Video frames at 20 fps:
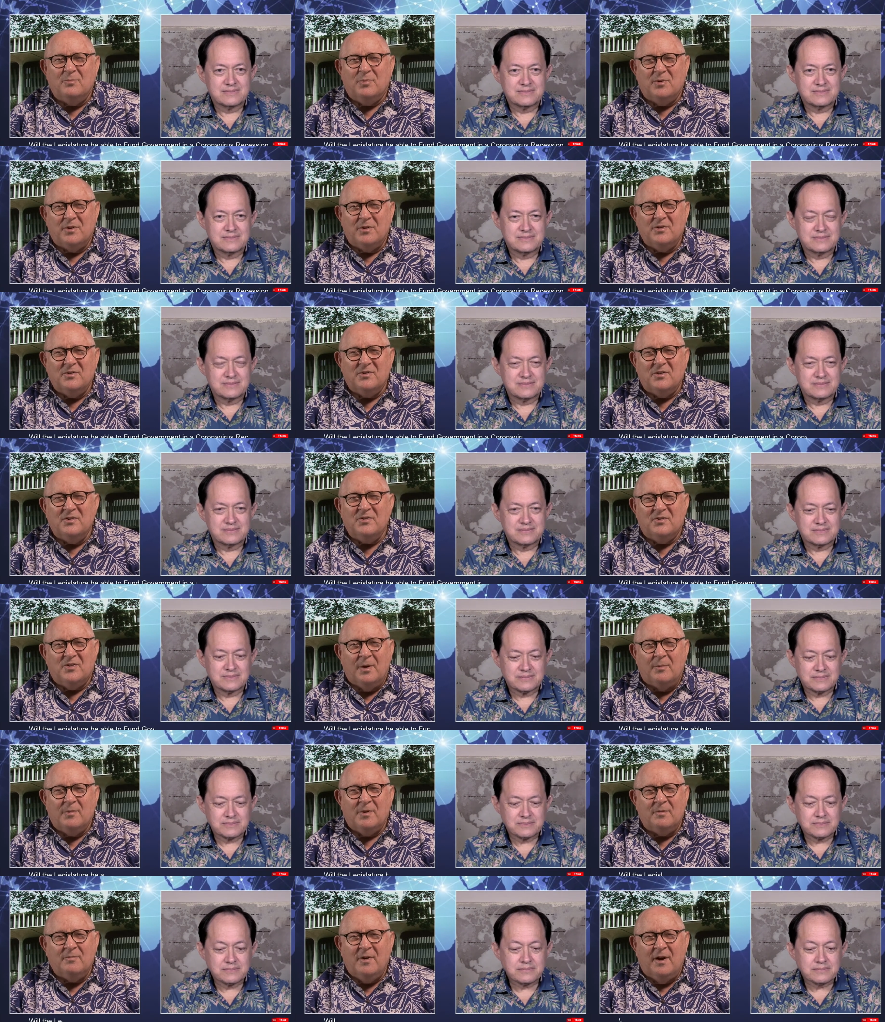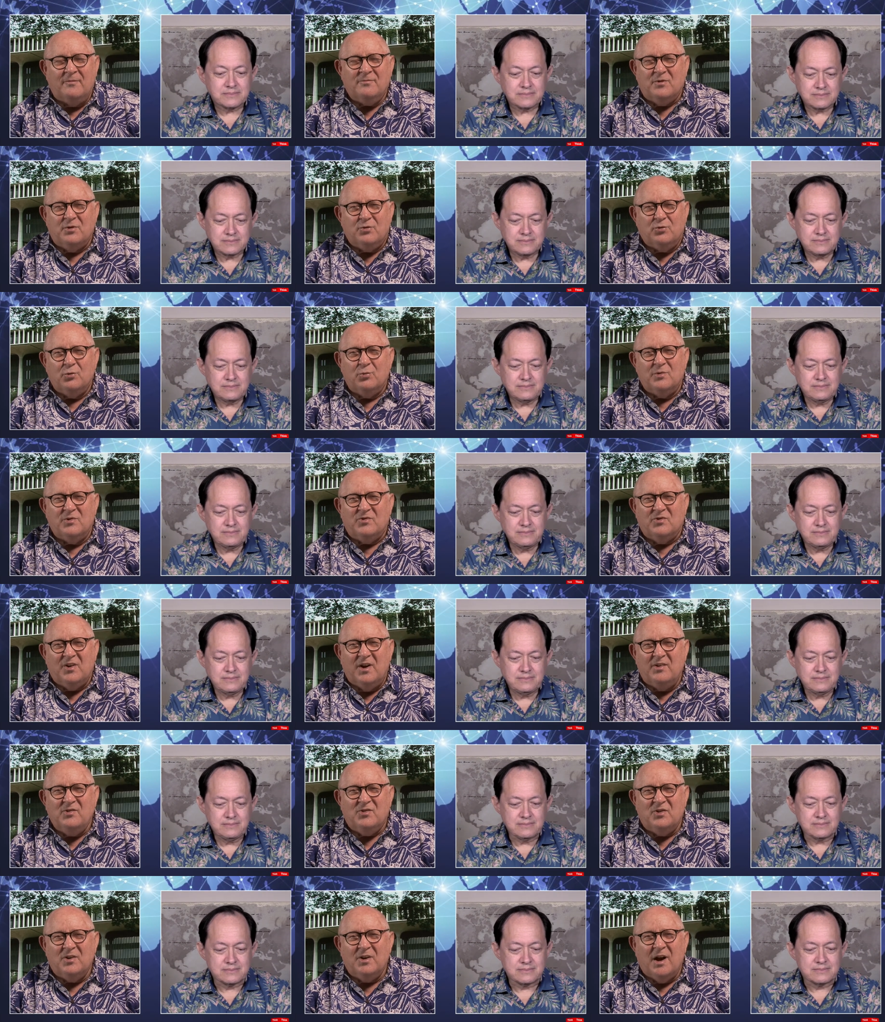Speaker 1: of bills, and some of them have to do with
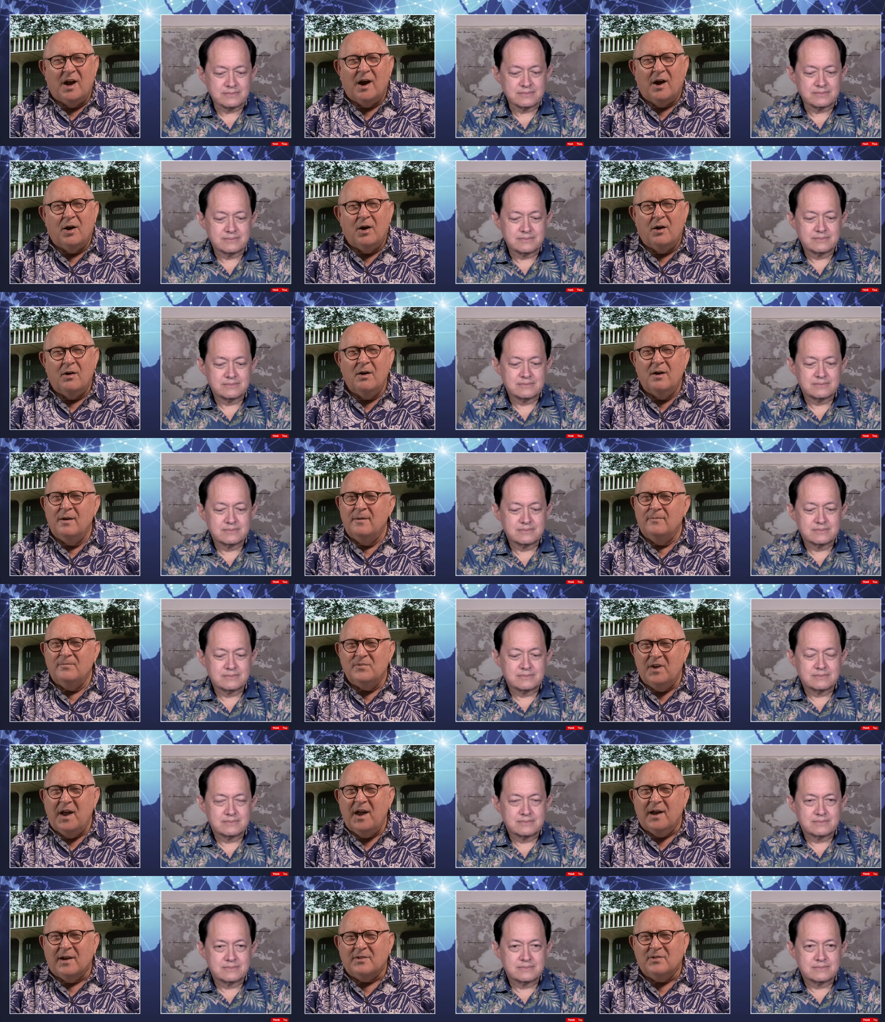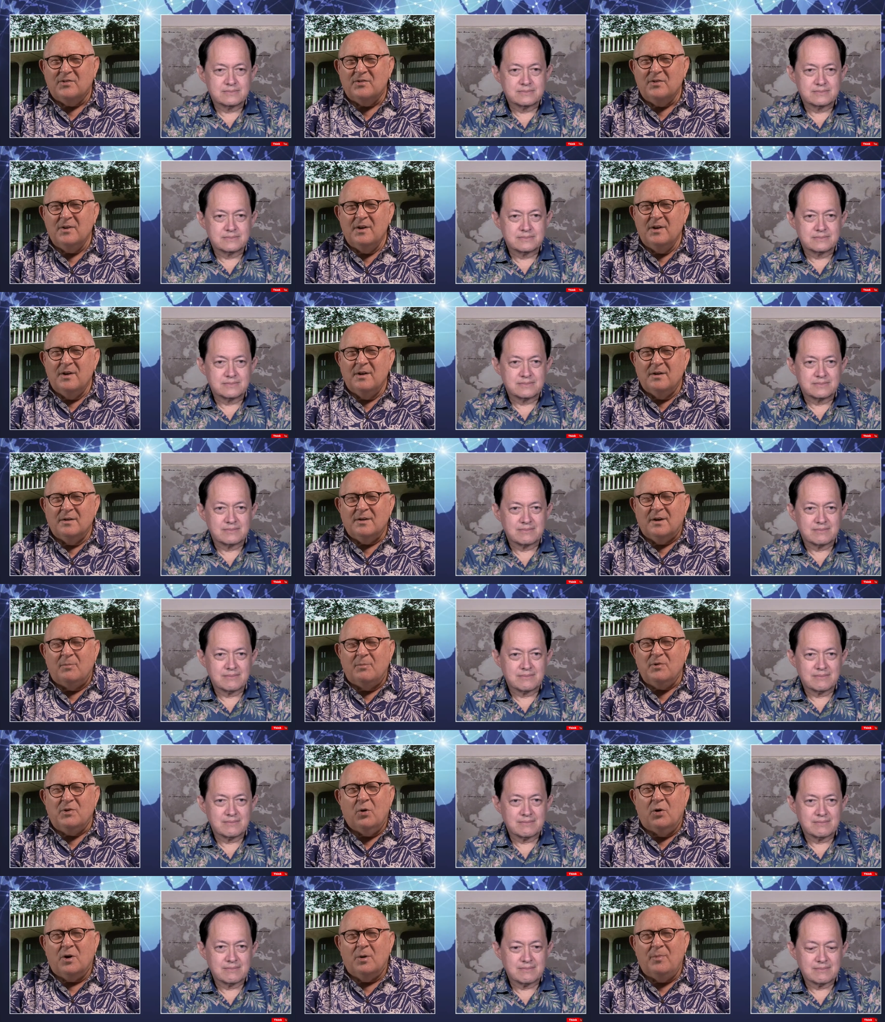changing our tax. Can we
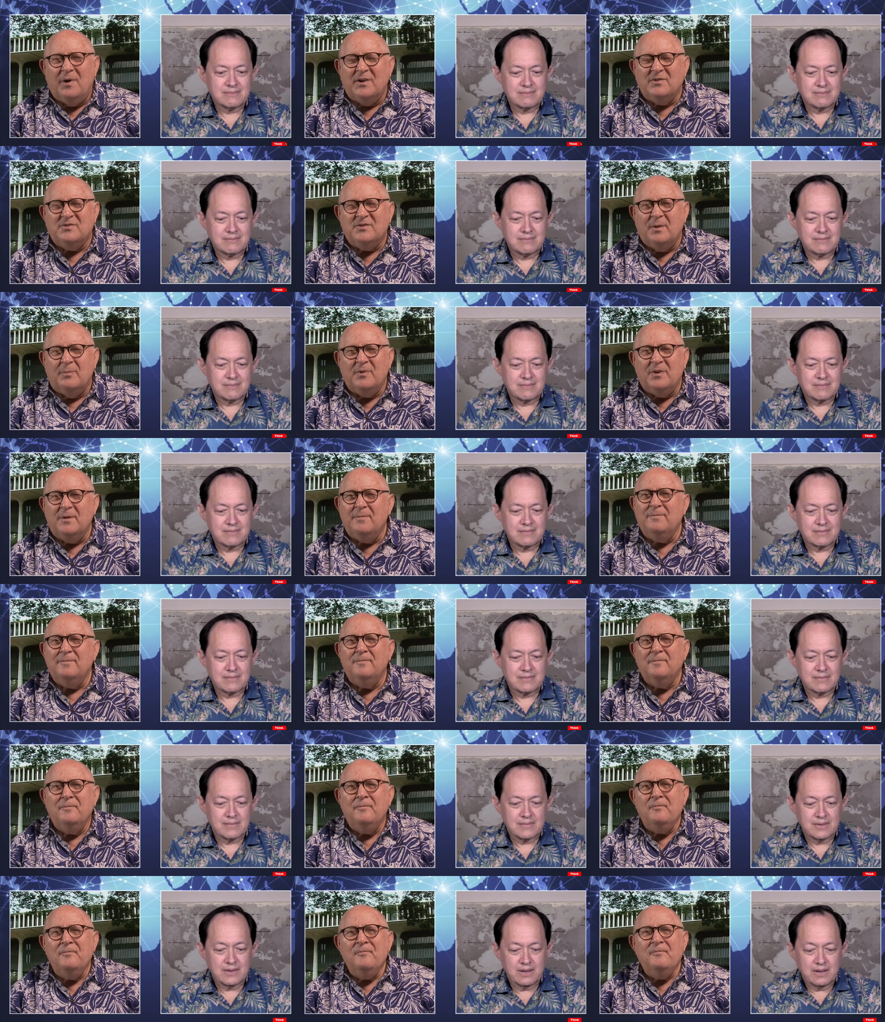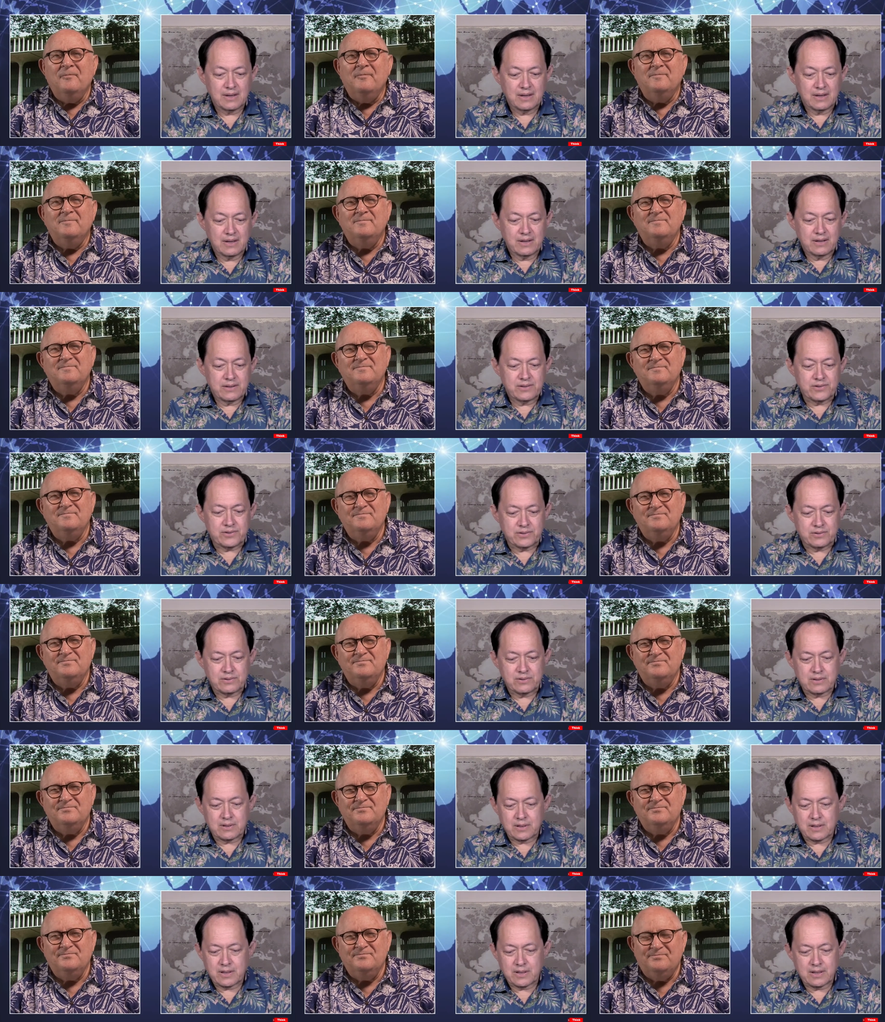talk about some of them?
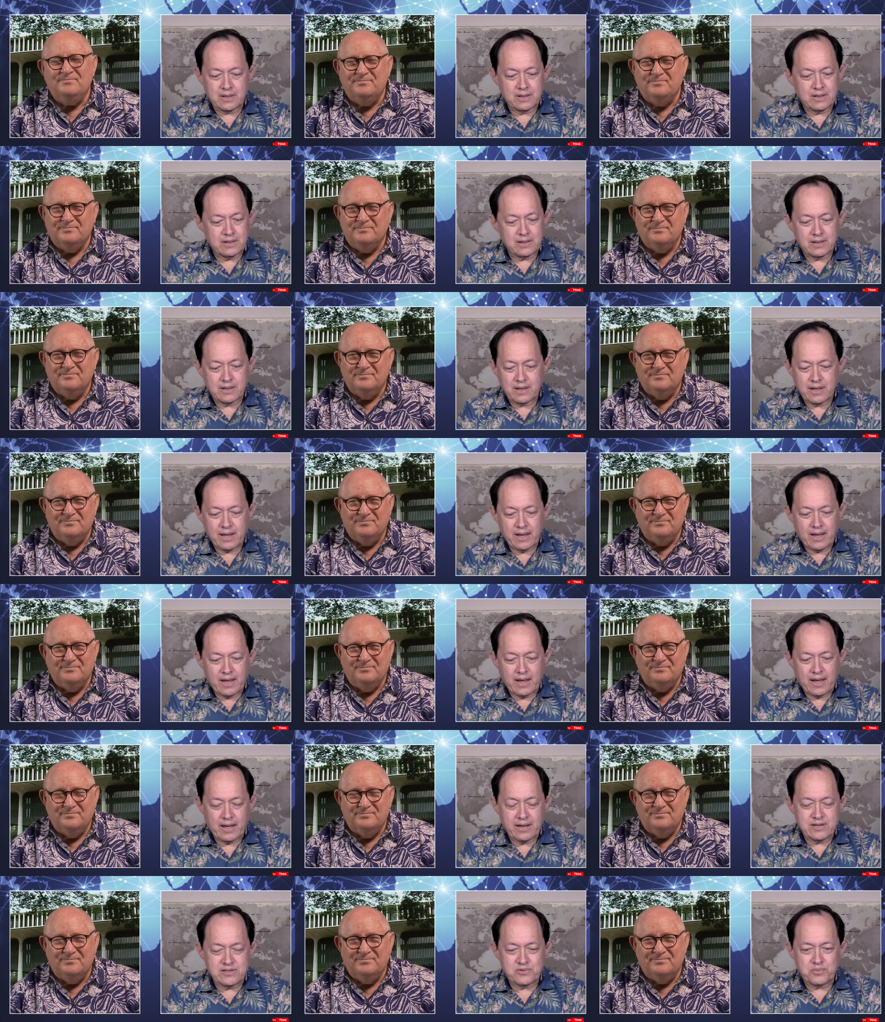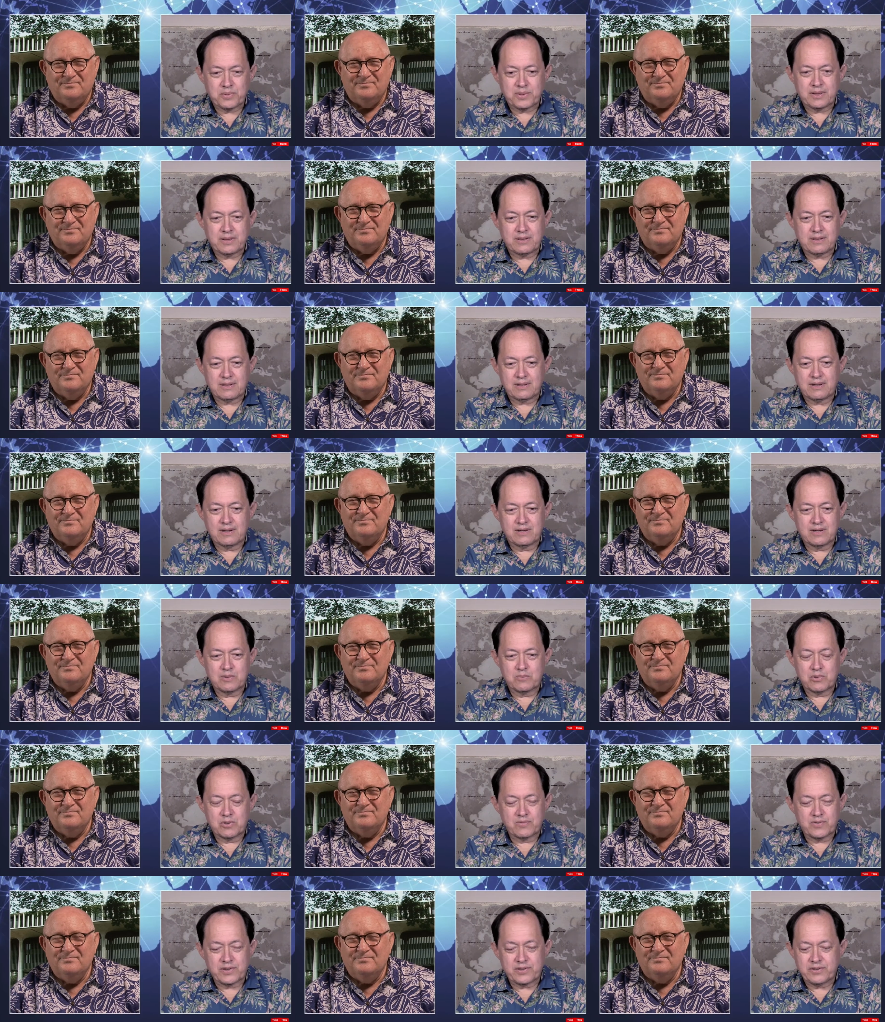
Speaker 2: Sure. Uh, as with a number
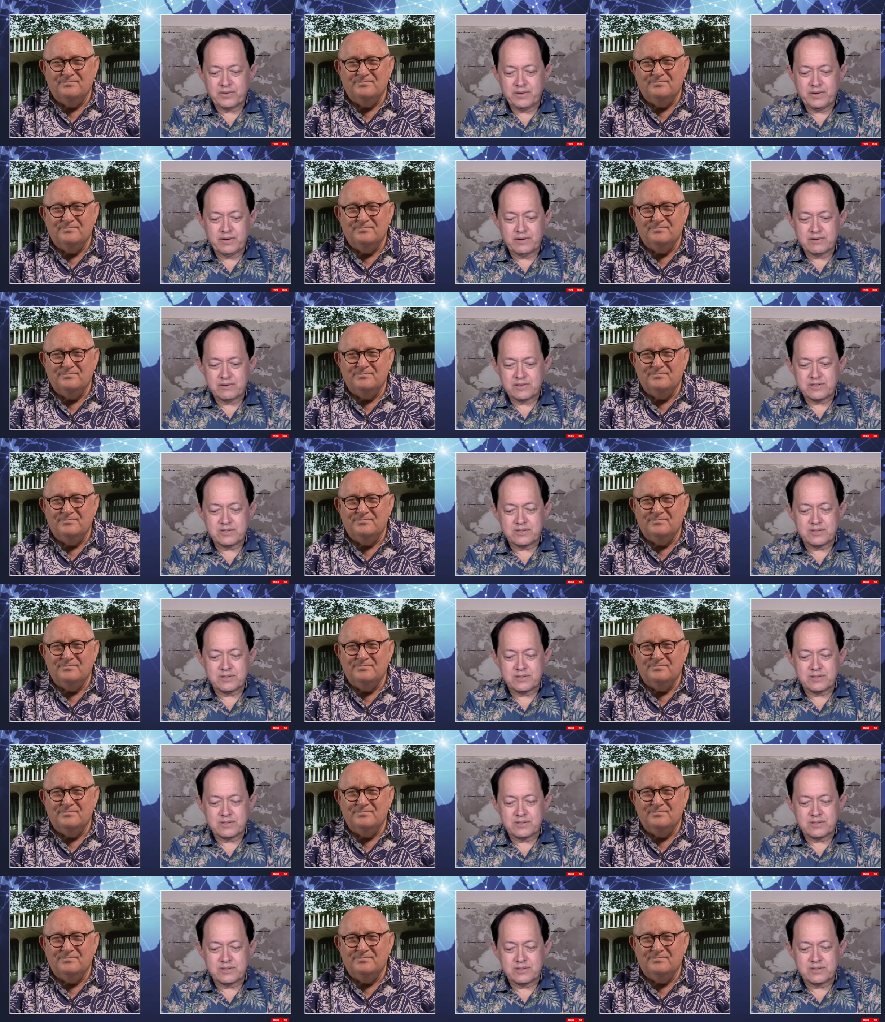of other years,